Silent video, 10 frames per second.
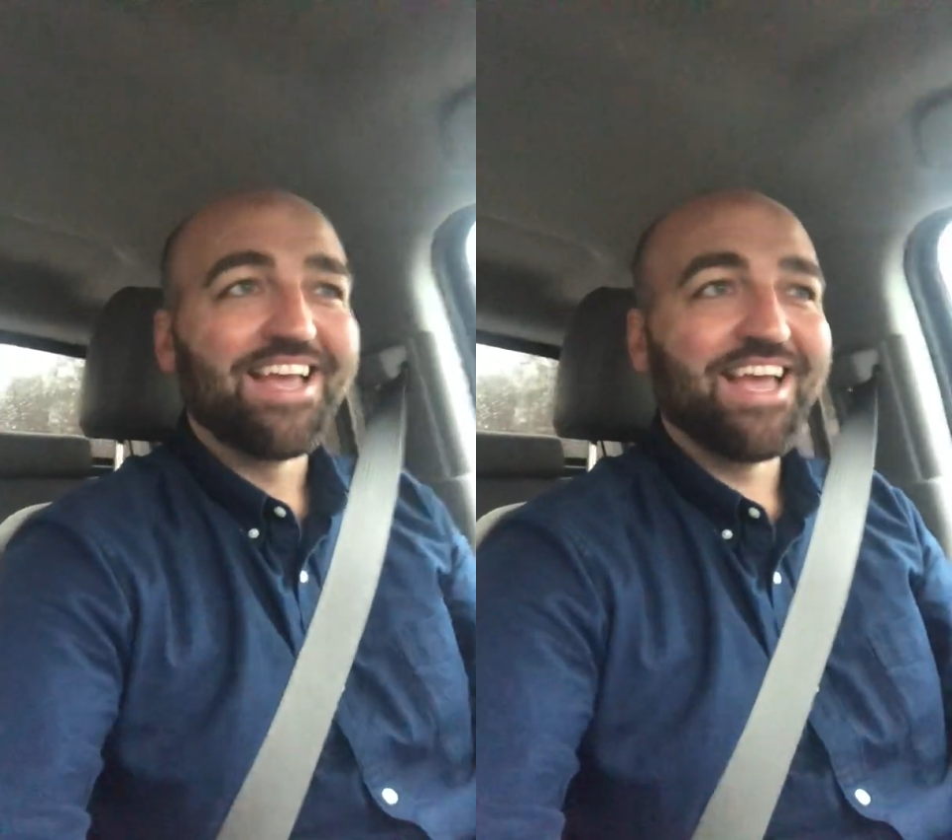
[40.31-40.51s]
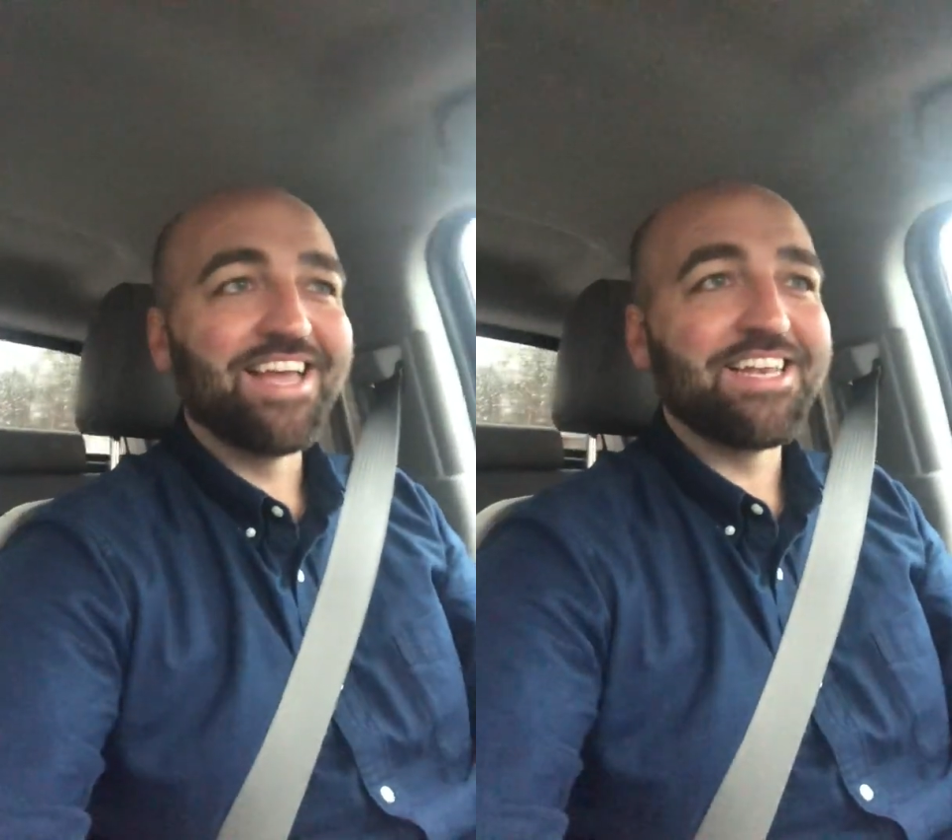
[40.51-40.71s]

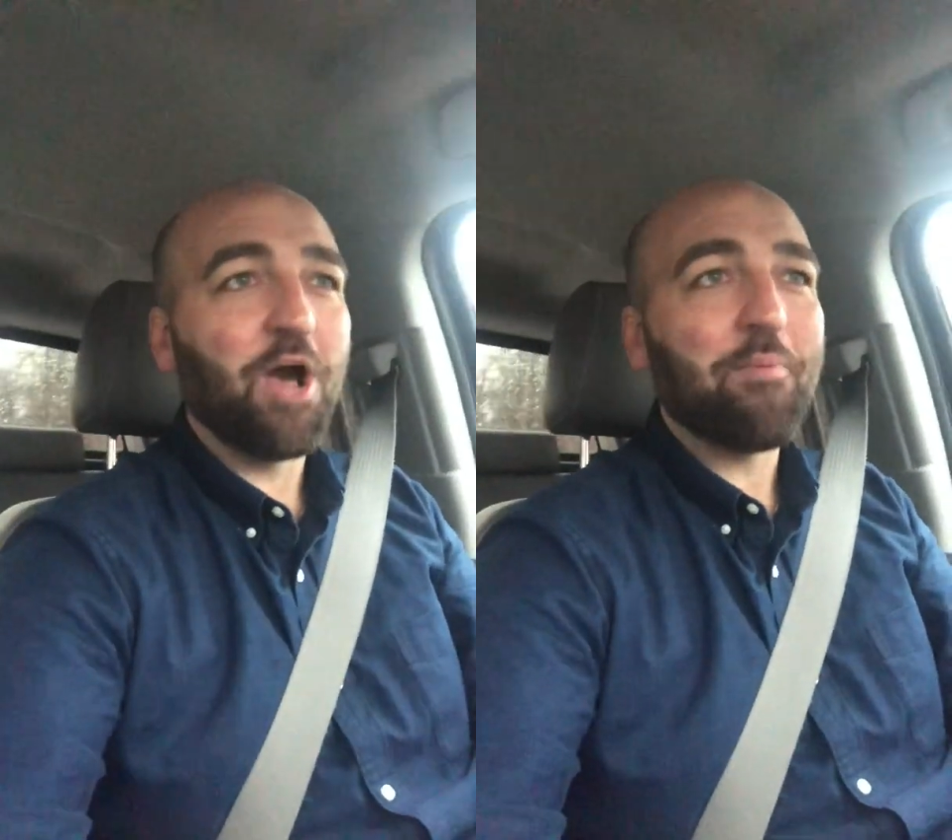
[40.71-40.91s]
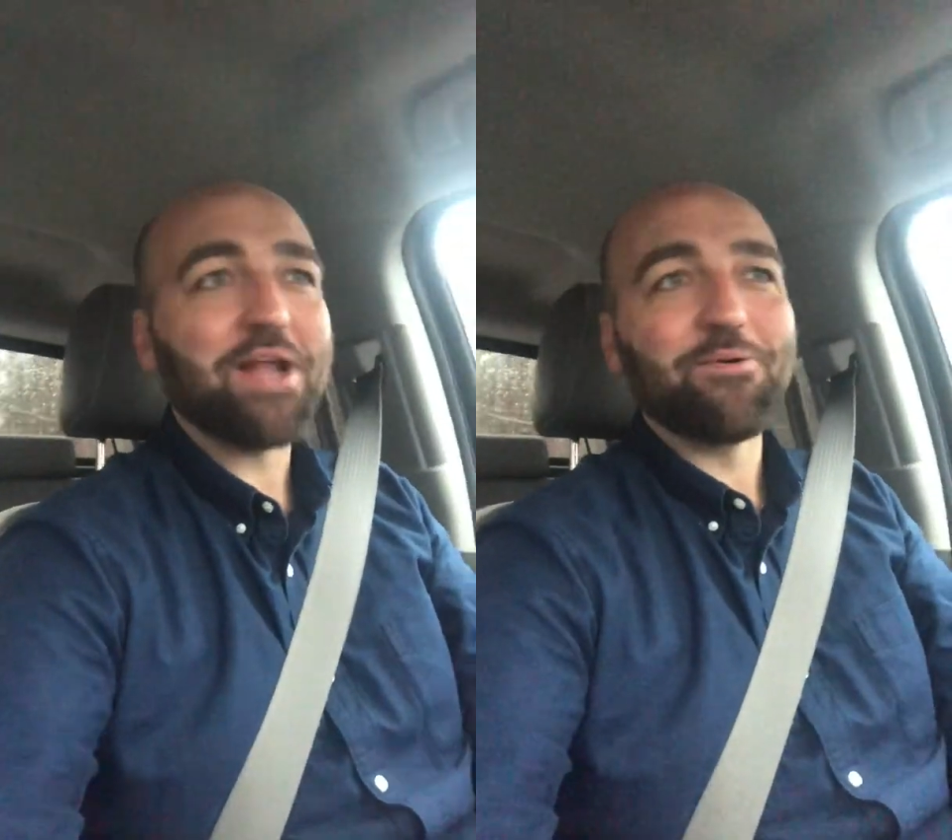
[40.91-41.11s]
And
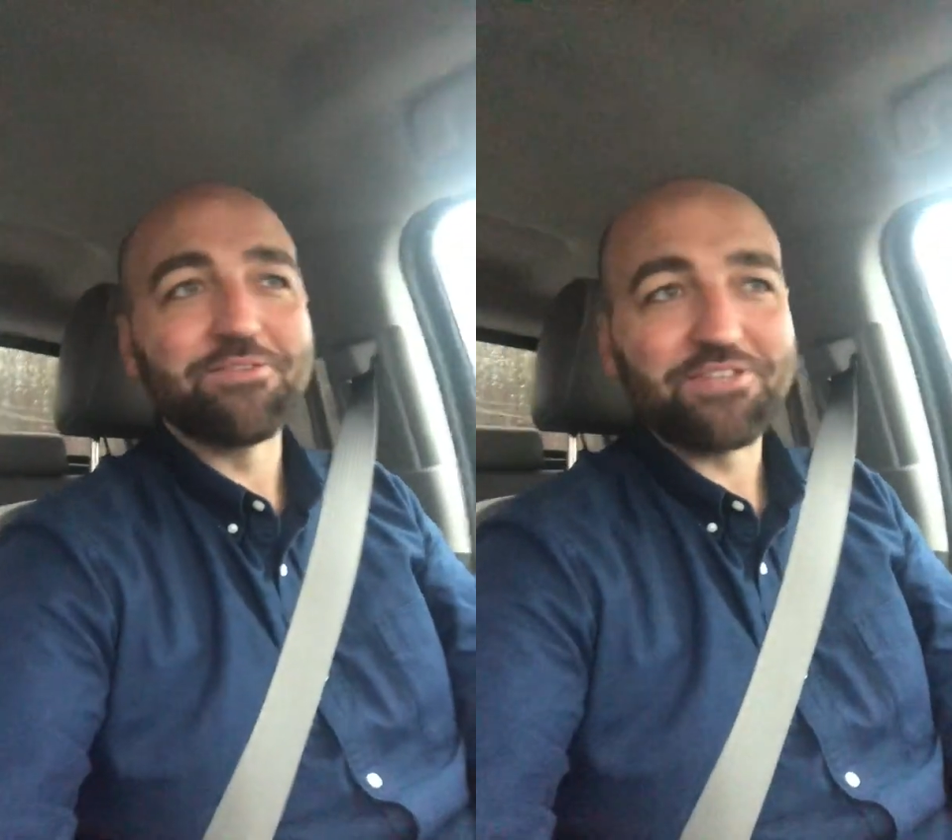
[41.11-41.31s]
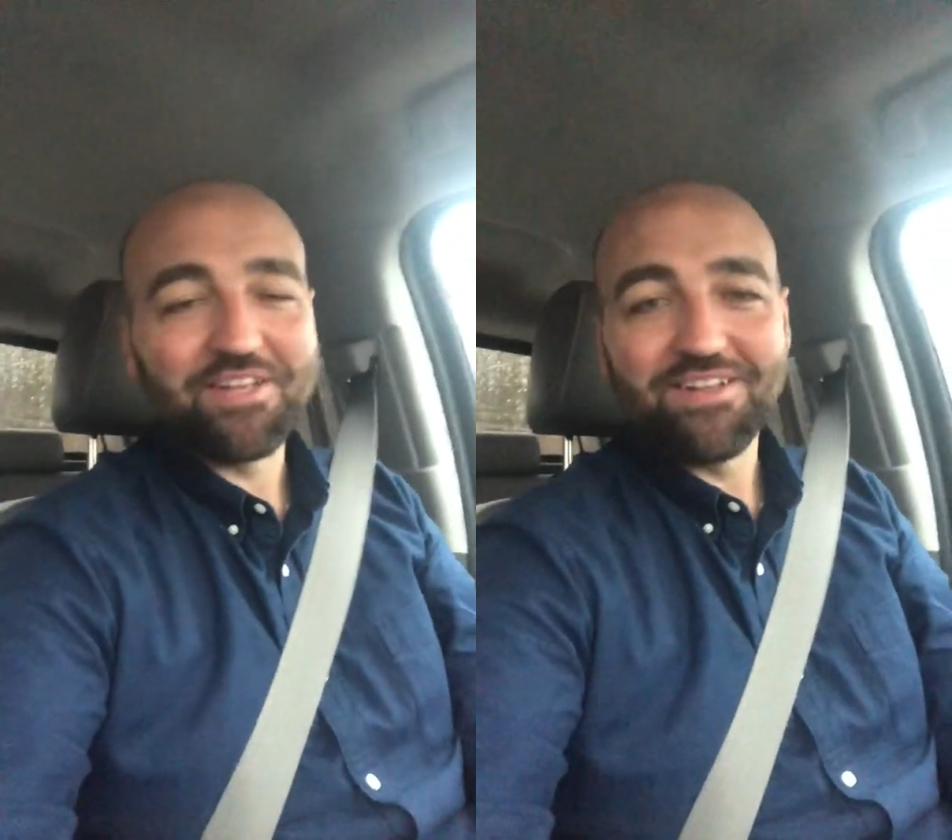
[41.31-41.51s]
nobody wants to